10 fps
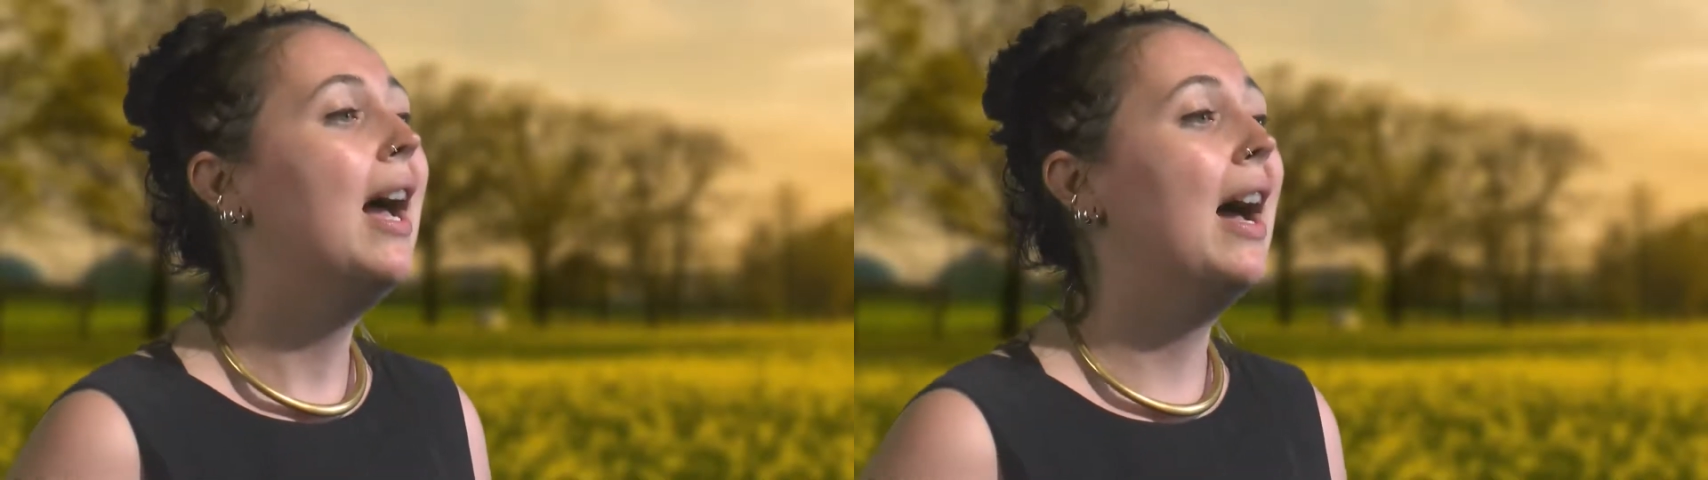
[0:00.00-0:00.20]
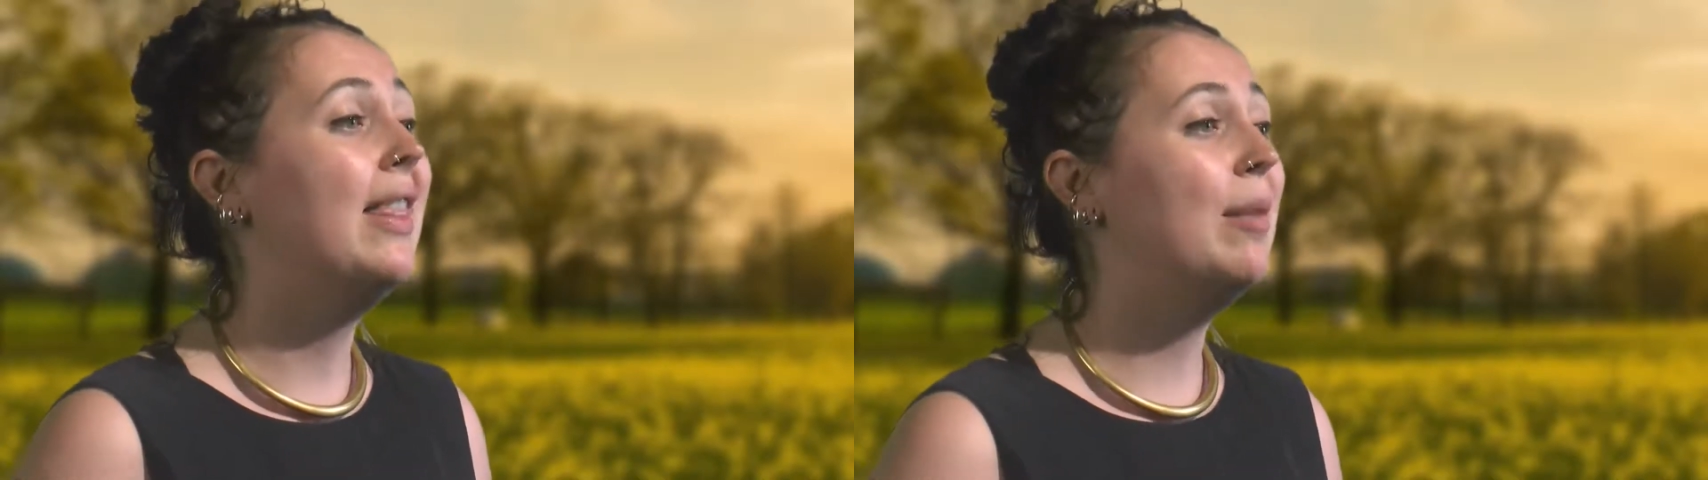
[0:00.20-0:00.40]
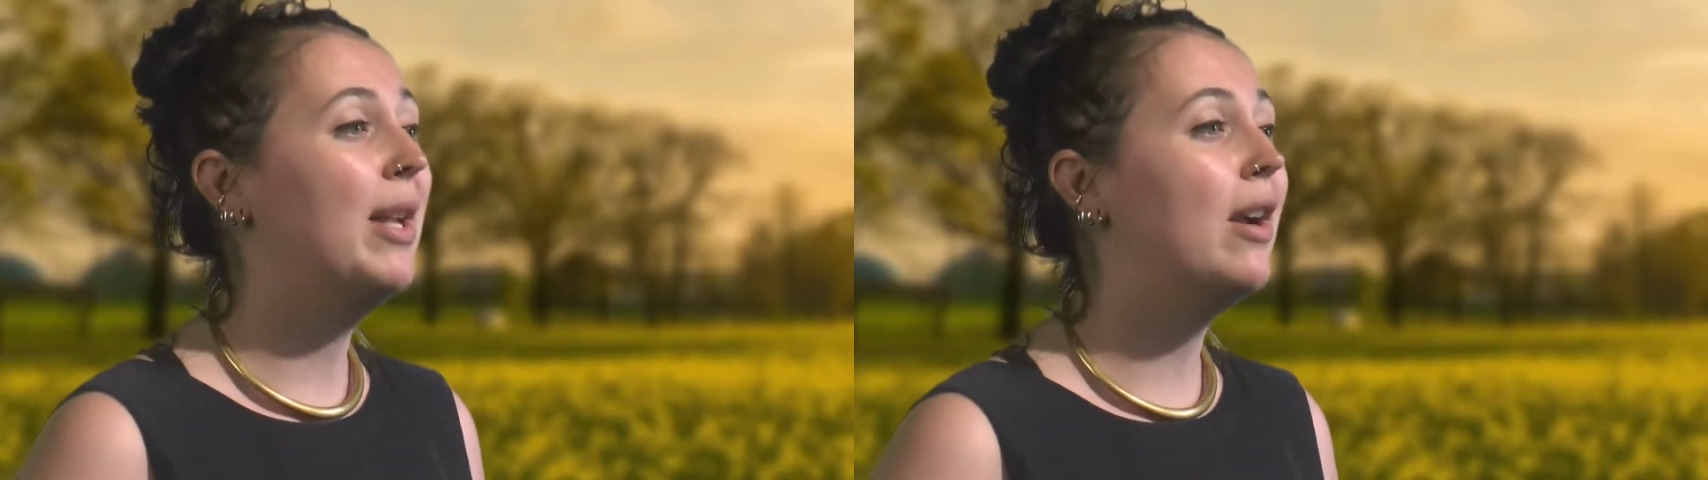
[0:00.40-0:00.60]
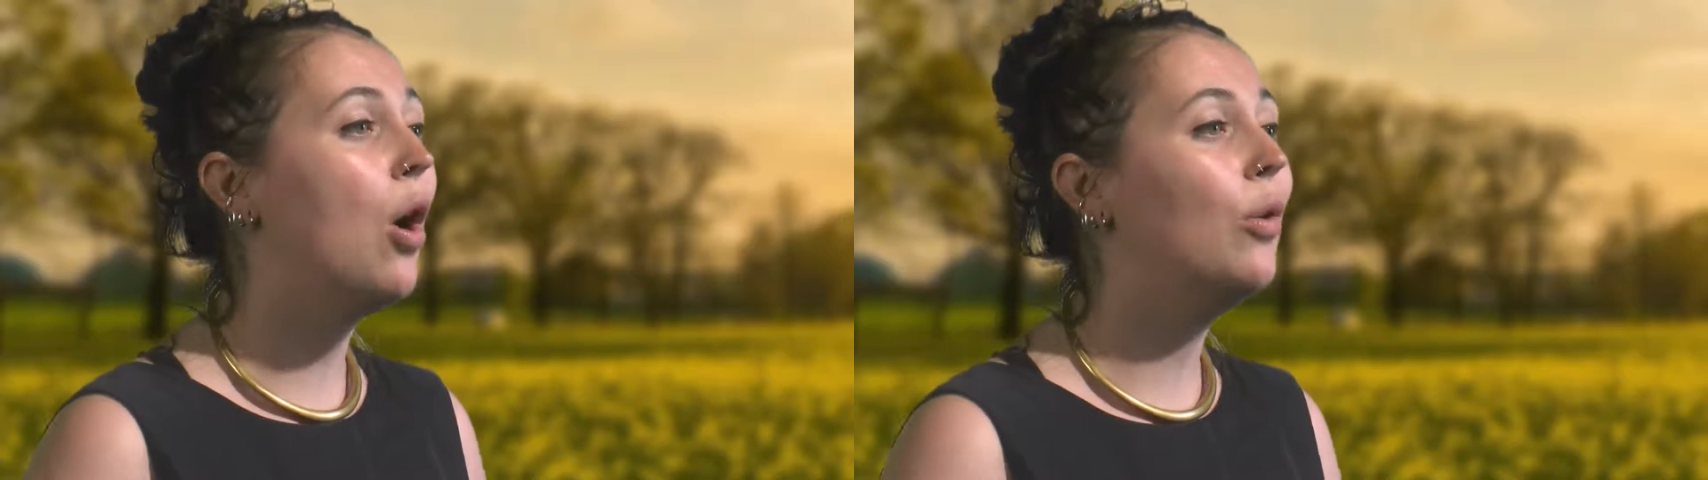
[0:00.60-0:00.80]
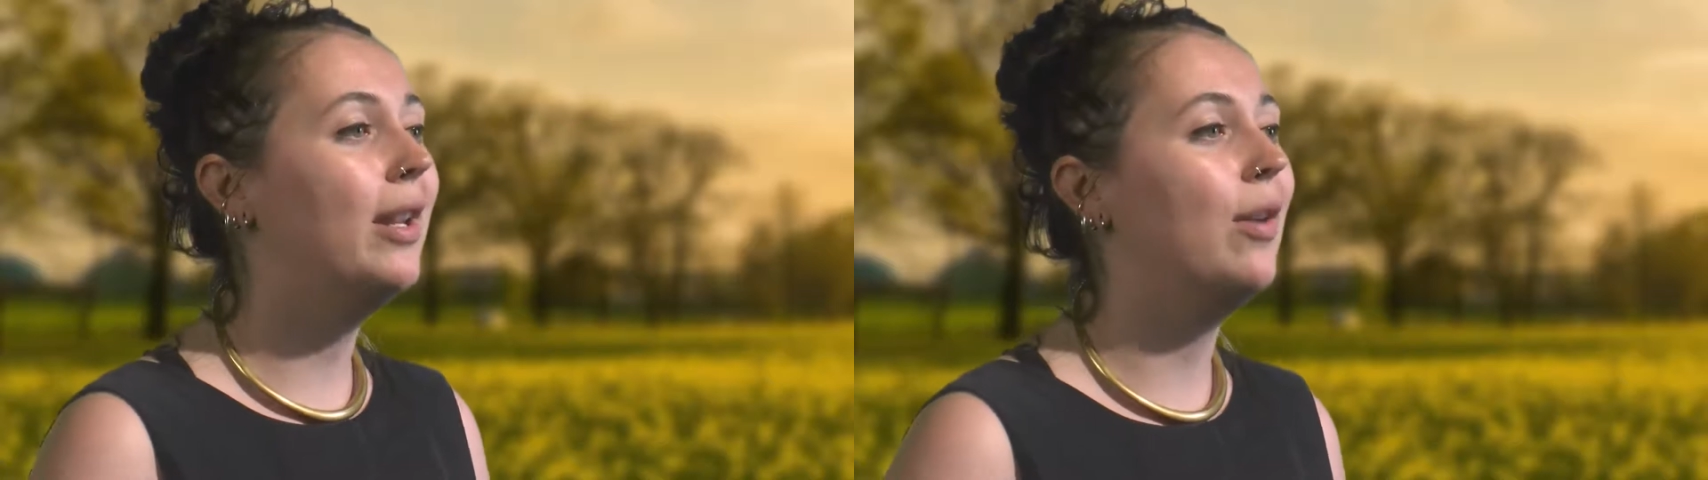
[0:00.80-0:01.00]
and then being
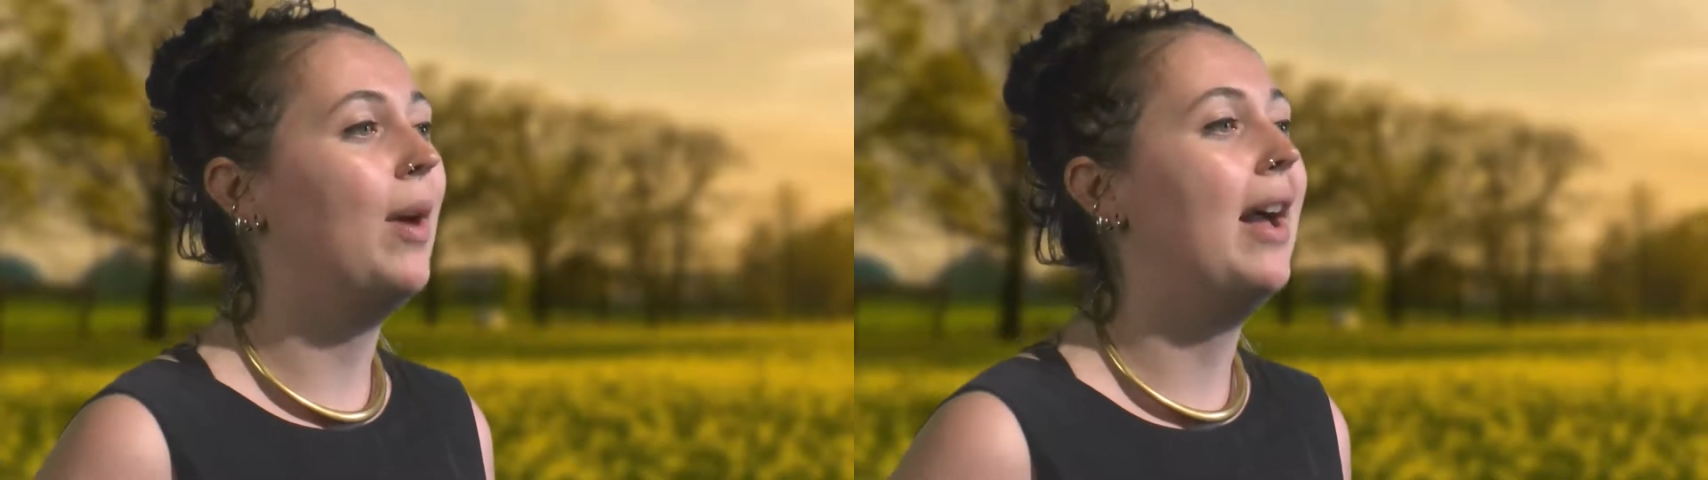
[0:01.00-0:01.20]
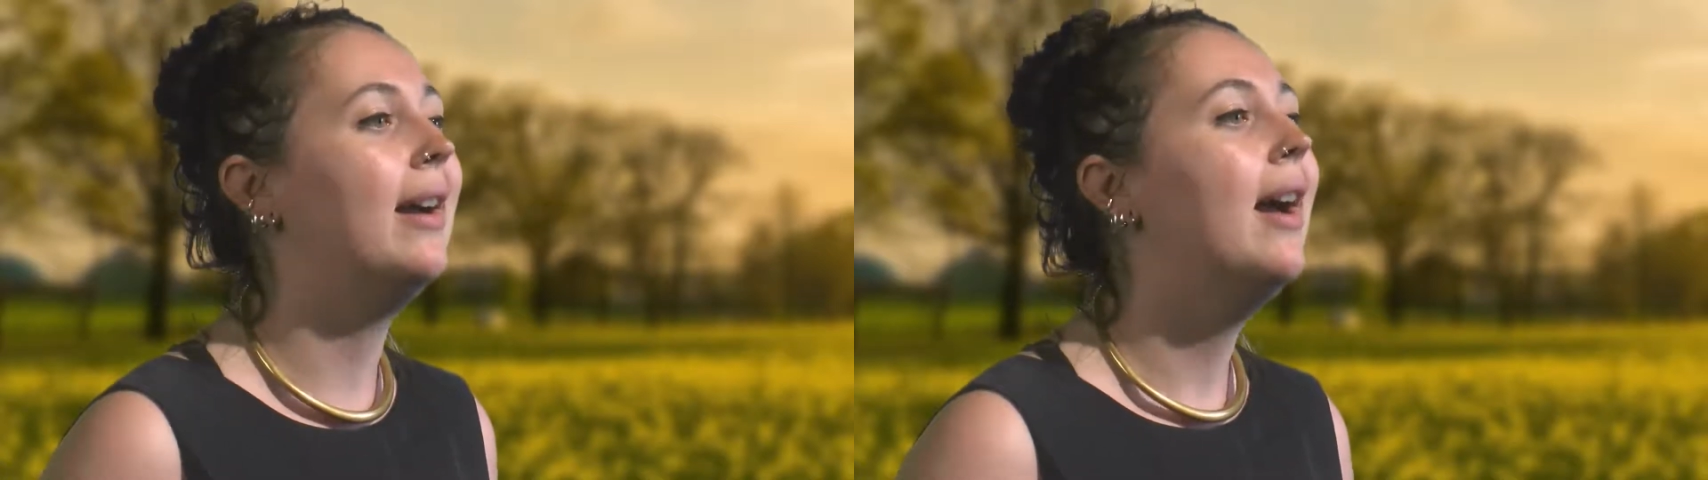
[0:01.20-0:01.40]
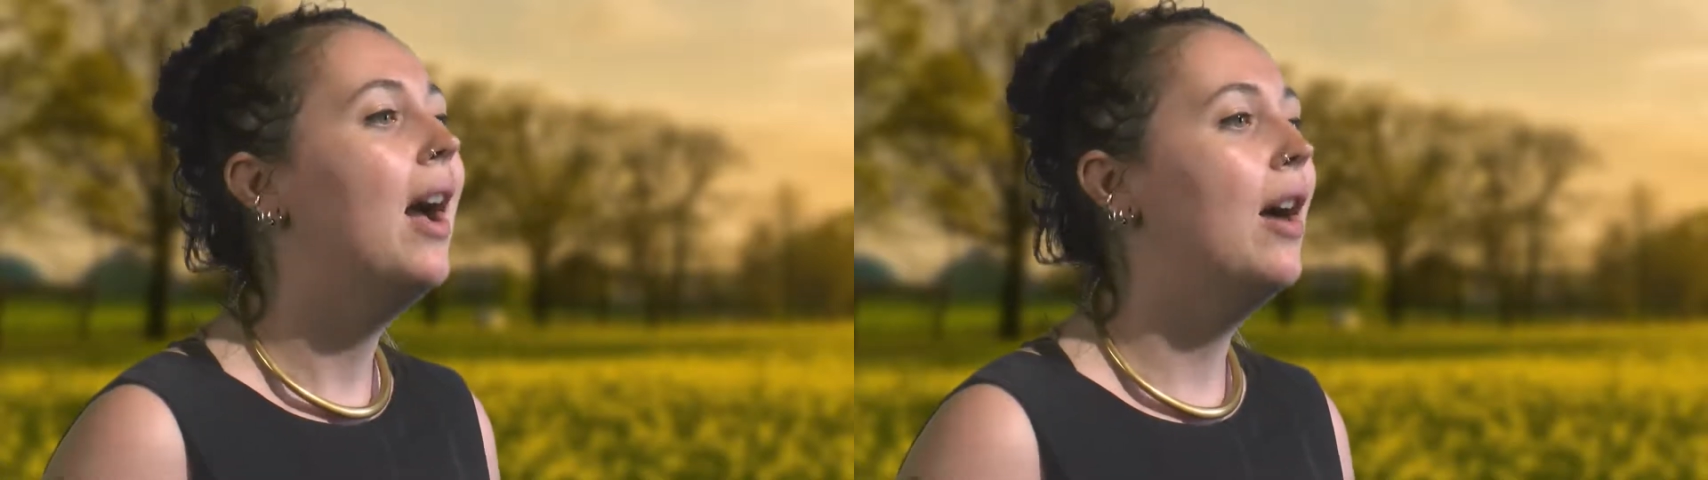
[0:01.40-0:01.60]
wholly aware